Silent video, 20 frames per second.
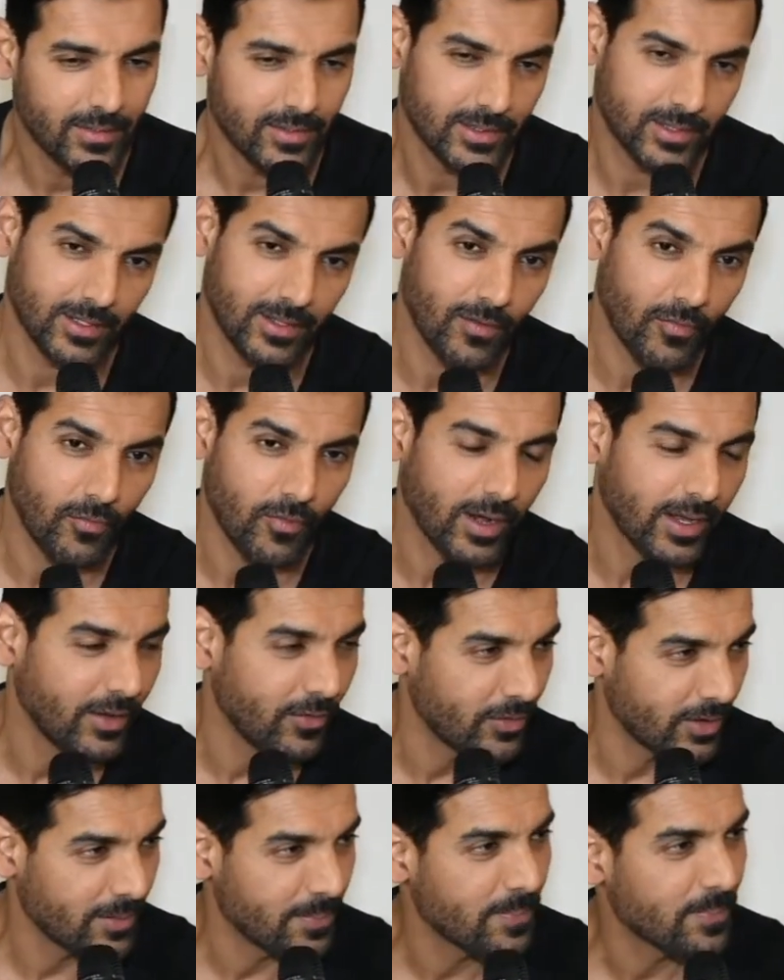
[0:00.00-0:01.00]
which is a
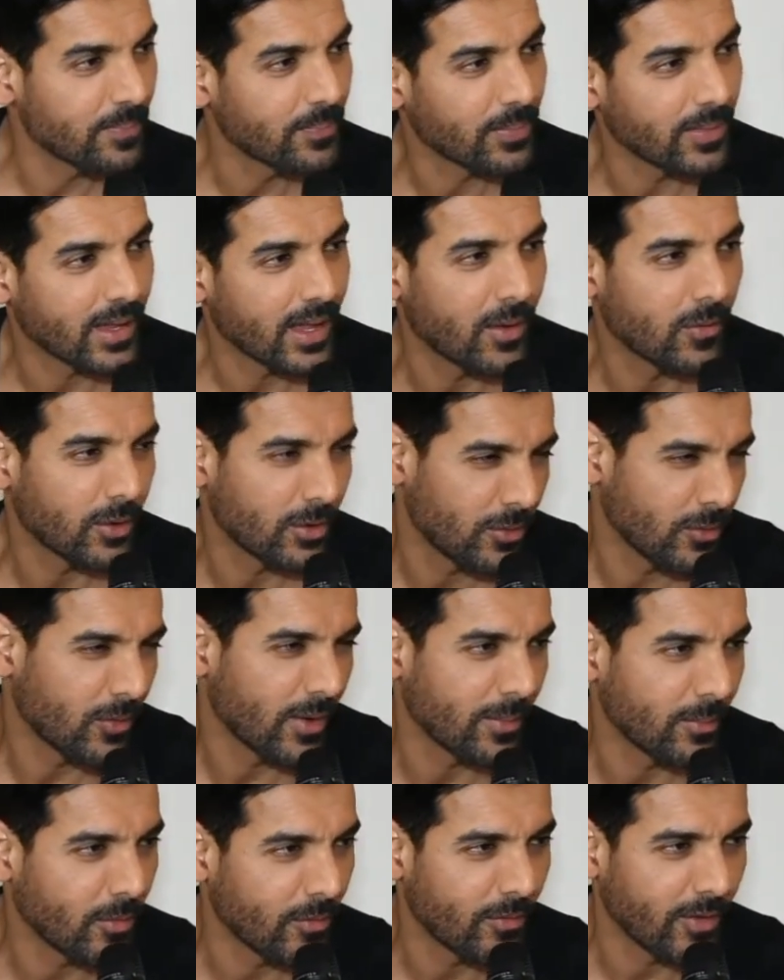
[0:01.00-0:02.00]
funny film. I want to do
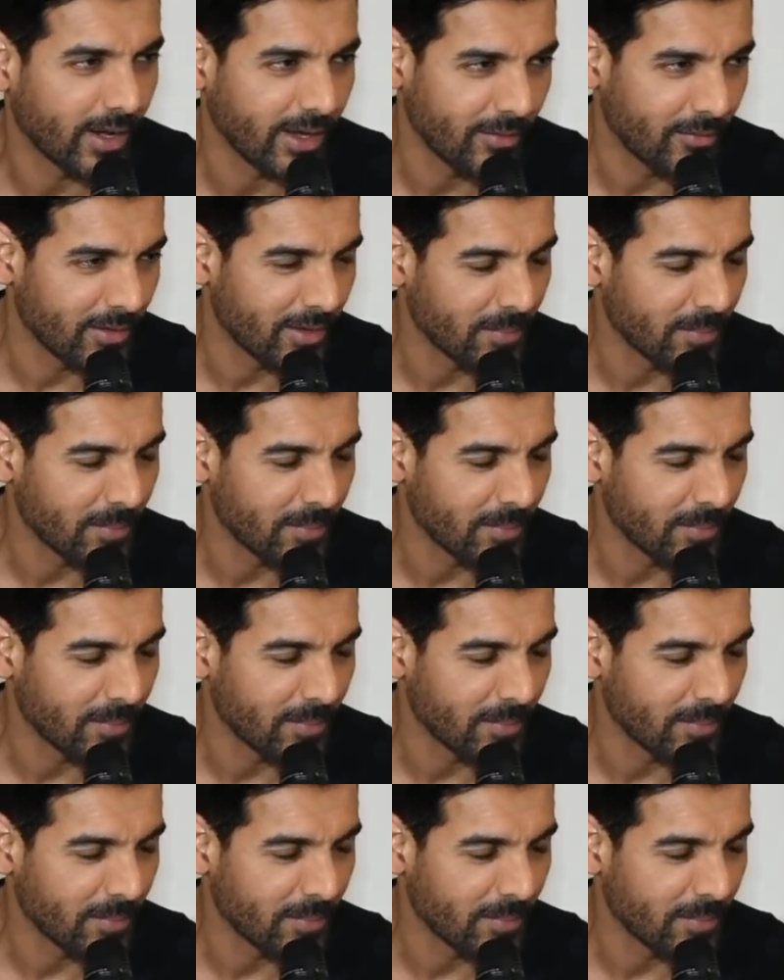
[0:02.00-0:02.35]
one more funny